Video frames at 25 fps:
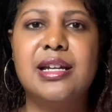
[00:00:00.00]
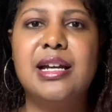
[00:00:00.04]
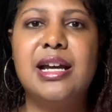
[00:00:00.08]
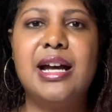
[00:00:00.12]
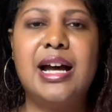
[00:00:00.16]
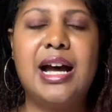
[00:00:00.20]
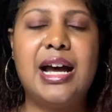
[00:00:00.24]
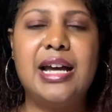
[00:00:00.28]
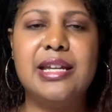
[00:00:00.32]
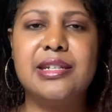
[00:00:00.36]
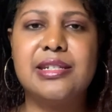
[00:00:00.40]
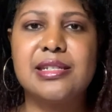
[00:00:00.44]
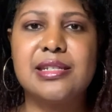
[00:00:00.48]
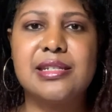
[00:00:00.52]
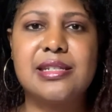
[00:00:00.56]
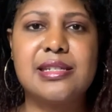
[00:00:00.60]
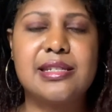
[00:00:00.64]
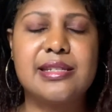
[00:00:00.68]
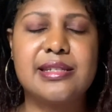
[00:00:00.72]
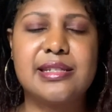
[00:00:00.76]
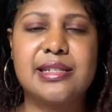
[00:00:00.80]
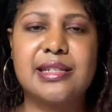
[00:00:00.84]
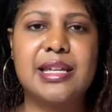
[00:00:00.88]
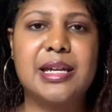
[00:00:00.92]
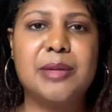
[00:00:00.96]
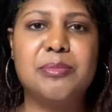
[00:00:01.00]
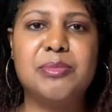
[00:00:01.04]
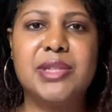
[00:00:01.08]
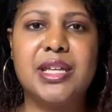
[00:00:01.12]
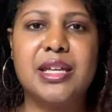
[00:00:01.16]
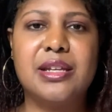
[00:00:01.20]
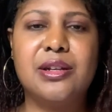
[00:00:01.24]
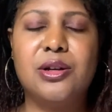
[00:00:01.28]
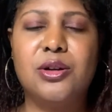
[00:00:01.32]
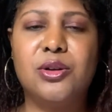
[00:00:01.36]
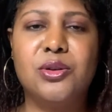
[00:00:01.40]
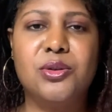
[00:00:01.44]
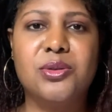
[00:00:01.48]
I just slept that
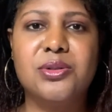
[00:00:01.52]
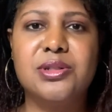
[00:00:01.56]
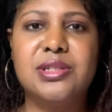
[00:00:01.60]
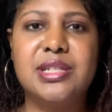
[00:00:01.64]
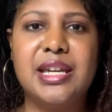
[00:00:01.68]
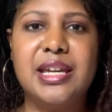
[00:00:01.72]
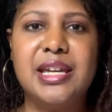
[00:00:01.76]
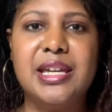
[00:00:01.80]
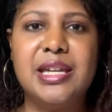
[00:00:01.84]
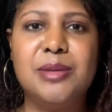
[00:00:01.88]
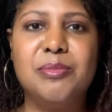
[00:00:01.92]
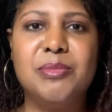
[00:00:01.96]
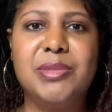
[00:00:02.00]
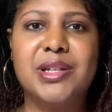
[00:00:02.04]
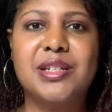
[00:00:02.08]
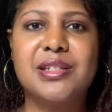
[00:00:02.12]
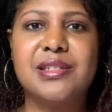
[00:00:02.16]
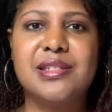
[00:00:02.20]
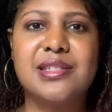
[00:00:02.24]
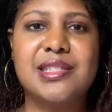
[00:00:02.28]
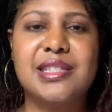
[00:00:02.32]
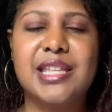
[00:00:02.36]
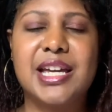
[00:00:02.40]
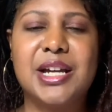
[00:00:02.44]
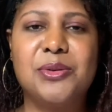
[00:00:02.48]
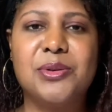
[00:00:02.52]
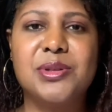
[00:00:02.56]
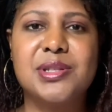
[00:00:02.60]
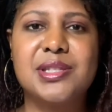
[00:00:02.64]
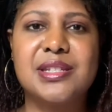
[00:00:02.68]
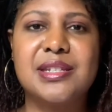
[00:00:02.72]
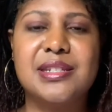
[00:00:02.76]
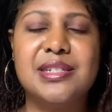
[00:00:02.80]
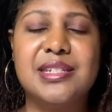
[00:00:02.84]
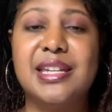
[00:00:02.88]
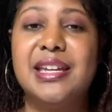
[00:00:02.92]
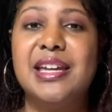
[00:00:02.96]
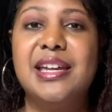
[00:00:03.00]
whole day, because that was the
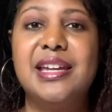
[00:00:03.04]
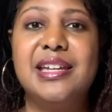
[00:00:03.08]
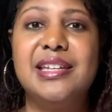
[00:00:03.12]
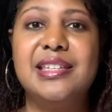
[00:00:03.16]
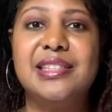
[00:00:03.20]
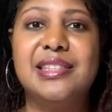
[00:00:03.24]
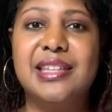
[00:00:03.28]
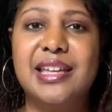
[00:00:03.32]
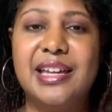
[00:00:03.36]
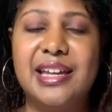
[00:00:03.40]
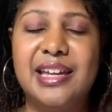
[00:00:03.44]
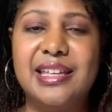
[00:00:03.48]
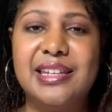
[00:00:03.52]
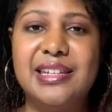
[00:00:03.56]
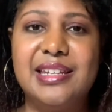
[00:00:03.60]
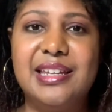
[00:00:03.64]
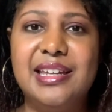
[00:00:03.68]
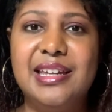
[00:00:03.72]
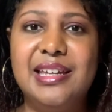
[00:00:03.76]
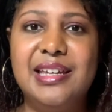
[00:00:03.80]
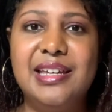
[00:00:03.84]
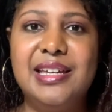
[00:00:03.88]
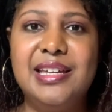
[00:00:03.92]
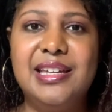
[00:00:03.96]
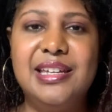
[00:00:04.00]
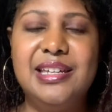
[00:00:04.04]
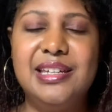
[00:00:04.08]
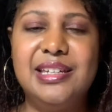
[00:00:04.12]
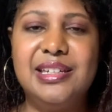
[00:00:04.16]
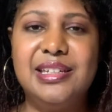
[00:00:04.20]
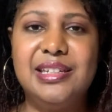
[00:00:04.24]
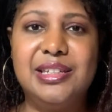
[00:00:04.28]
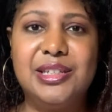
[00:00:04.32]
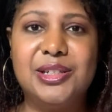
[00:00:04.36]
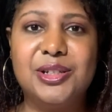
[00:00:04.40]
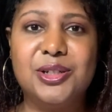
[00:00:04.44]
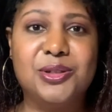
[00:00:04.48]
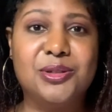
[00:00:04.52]
day that,
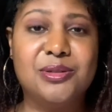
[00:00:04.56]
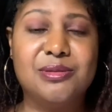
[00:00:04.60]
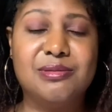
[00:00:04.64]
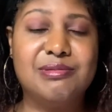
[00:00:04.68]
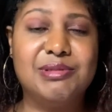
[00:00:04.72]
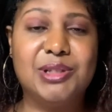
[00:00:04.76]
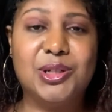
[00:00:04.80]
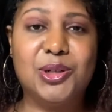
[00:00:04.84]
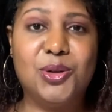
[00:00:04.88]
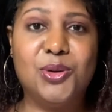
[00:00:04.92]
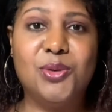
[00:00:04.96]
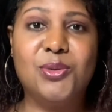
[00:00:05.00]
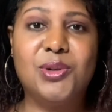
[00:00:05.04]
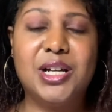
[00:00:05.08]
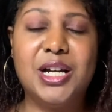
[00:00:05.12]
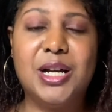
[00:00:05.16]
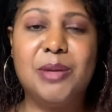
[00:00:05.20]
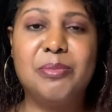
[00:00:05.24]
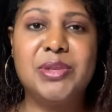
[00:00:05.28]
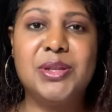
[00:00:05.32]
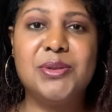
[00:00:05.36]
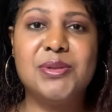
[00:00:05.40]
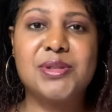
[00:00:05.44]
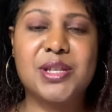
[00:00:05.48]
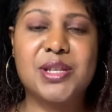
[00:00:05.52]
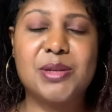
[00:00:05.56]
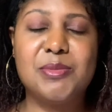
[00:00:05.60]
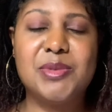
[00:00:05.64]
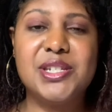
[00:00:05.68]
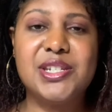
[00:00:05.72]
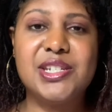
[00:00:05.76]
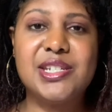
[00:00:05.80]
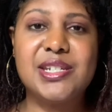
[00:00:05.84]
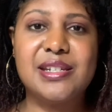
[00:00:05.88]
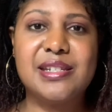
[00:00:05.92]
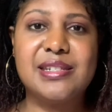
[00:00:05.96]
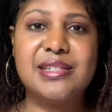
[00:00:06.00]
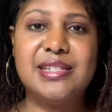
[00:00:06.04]
the whole company was going to be
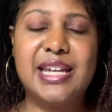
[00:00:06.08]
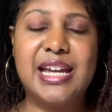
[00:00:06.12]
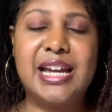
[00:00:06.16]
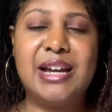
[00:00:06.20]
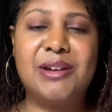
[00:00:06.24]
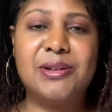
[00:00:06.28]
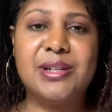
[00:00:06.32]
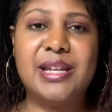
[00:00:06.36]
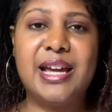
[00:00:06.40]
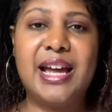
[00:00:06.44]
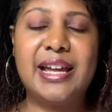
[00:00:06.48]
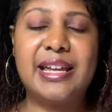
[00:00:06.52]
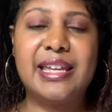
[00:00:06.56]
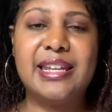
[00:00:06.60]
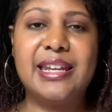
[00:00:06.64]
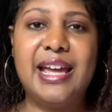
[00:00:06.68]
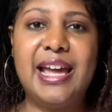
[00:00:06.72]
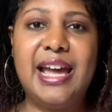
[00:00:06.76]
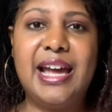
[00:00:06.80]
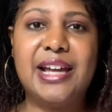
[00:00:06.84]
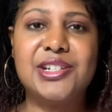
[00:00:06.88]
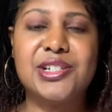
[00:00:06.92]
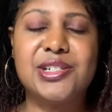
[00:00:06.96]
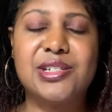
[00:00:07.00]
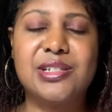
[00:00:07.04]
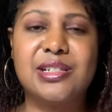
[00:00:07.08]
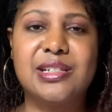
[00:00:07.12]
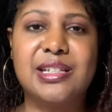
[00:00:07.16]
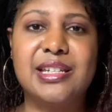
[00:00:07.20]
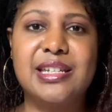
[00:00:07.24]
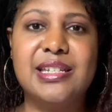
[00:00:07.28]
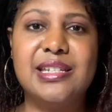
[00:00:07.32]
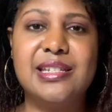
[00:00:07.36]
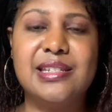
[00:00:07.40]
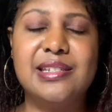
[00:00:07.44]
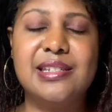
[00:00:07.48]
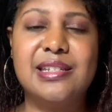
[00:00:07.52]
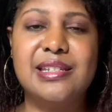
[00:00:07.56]
shut down. I can
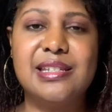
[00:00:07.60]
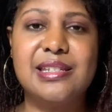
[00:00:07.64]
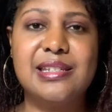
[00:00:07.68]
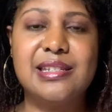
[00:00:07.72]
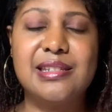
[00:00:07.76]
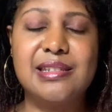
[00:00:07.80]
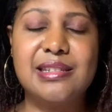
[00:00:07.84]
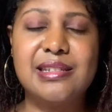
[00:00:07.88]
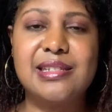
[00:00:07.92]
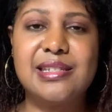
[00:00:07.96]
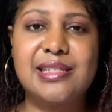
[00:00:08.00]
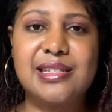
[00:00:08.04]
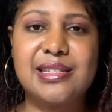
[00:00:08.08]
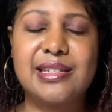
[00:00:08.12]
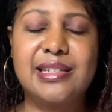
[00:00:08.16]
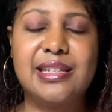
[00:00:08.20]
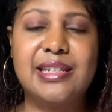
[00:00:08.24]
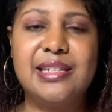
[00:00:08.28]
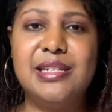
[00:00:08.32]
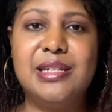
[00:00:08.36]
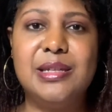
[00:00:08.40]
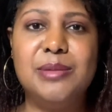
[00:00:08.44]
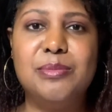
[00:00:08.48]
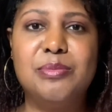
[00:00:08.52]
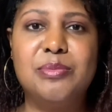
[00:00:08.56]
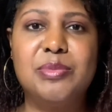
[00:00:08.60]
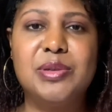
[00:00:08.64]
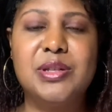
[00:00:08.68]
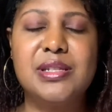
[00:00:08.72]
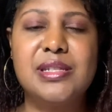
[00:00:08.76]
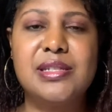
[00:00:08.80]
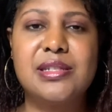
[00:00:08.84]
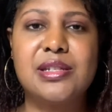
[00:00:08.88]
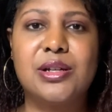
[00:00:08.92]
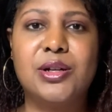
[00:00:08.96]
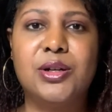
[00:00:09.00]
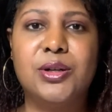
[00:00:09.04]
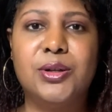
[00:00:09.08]
actually sleep.
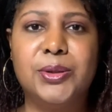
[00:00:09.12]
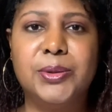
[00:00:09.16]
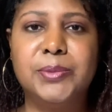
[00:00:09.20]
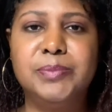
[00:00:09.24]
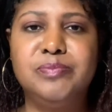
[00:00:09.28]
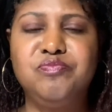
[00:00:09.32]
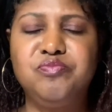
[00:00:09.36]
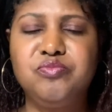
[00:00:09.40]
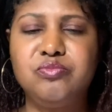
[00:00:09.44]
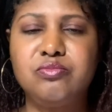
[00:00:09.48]
So